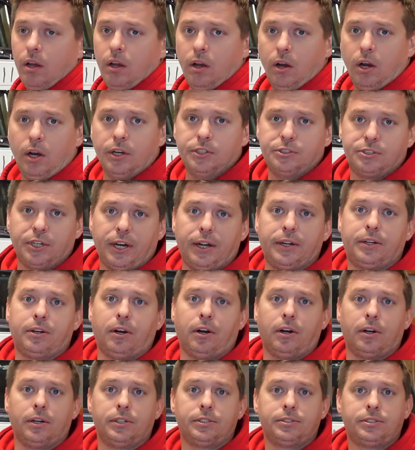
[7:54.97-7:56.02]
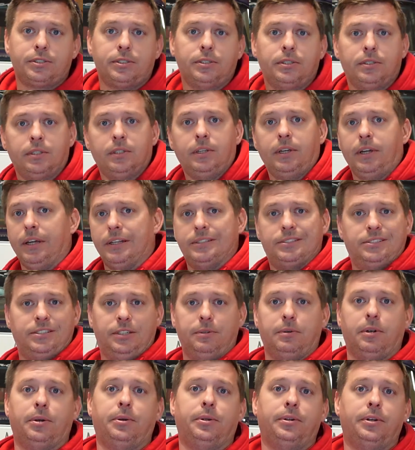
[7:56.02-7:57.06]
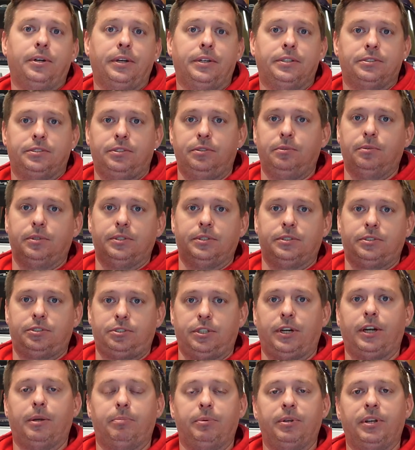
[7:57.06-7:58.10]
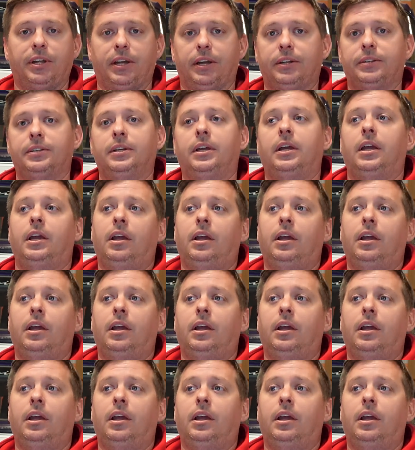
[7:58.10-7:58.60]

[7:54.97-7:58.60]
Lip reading: On drag cars, it's 0 degrees. You want straight up and down.